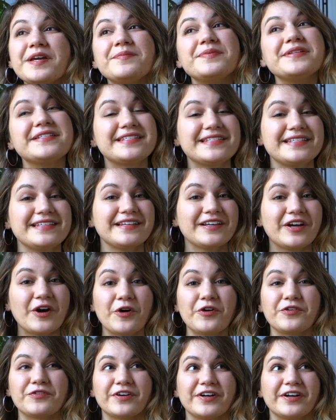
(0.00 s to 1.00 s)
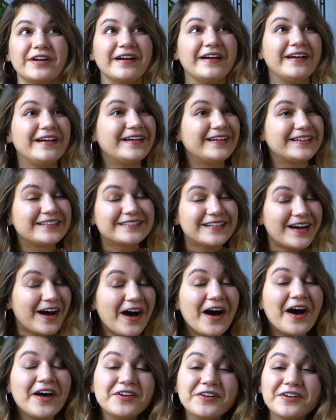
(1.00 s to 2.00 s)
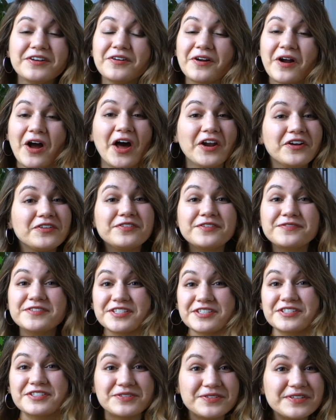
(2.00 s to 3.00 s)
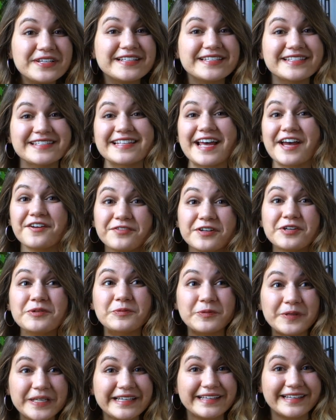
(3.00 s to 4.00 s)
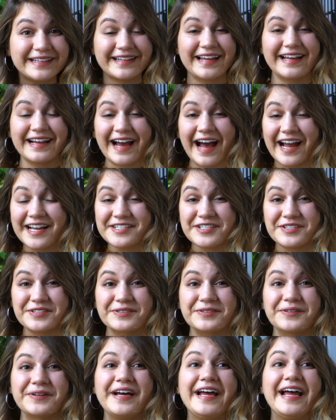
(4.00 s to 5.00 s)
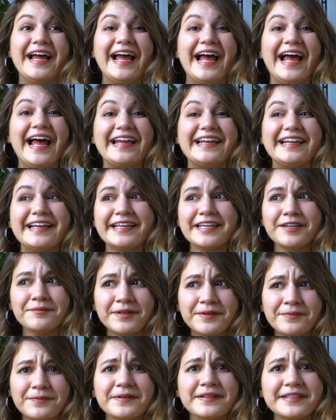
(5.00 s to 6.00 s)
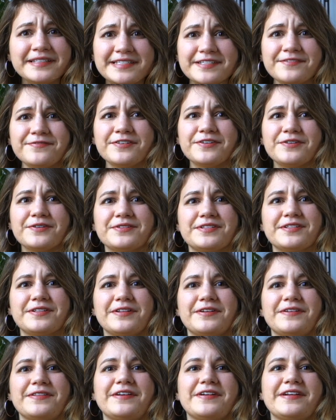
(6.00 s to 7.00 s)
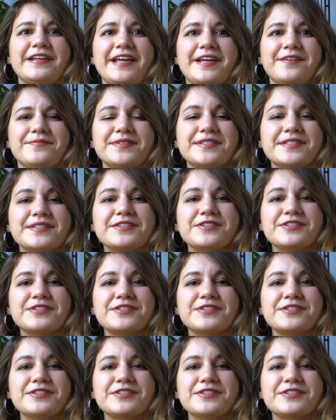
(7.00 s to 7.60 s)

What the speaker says: may be seeing over 100 or 150 students every week like I do, and it can be really difficult to learn their names.